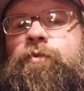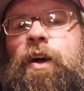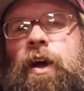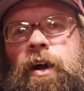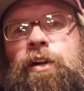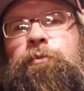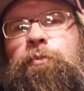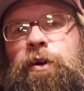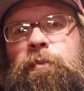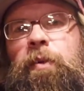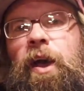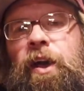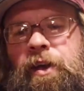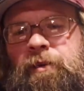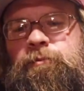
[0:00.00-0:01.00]
that's pretty
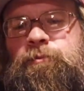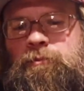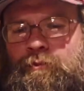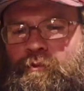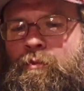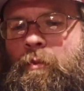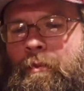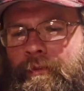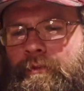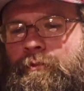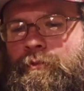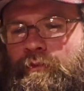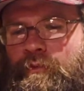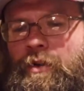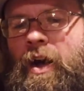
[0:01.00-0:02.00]
banging. You like
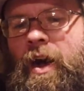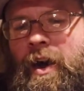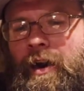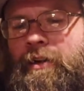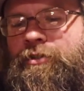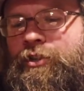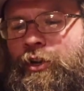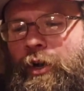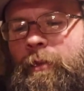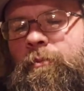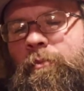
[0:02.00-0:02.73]
that? Yeah, that's good.